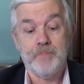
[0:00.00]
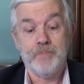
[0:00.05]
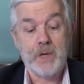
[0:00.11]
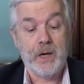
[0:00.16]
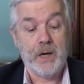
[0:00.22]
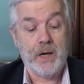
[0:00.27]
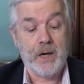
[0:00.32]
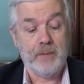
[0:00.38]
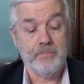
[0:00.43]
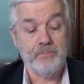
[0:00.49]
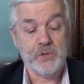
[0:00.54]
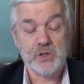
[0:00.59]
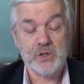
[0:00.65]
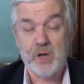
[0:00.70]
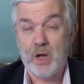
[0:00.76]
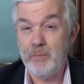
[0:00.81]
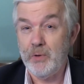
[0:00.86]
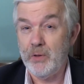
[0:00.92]
Um,
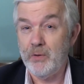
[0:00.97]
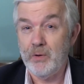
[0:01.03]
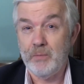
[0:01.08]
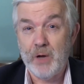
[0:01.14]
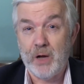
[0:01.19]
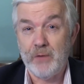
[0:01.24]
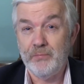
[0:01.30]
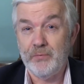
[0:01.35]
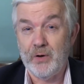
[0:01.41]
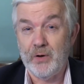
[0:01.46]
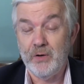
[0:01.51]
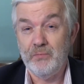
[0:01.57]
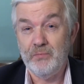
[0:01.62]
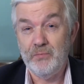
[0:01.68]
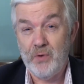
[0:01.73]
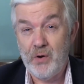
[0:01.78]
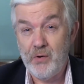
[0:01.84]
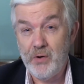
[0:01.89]
some of them I find
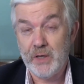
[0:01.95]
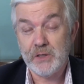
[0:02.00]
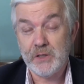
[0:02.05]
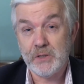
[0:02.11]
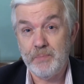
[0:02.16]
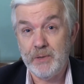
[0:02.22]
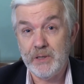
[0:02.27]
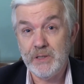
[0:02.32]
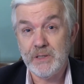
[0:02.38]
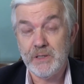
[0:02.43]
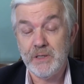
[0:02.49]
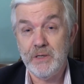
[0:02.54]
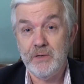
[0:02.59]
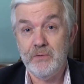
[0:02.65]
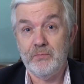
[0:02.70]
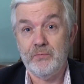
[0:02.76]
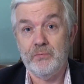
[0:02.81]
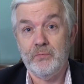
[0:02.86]
very
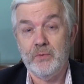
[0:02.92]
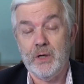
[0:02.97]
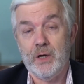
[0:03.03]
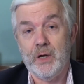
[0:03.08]
expensive.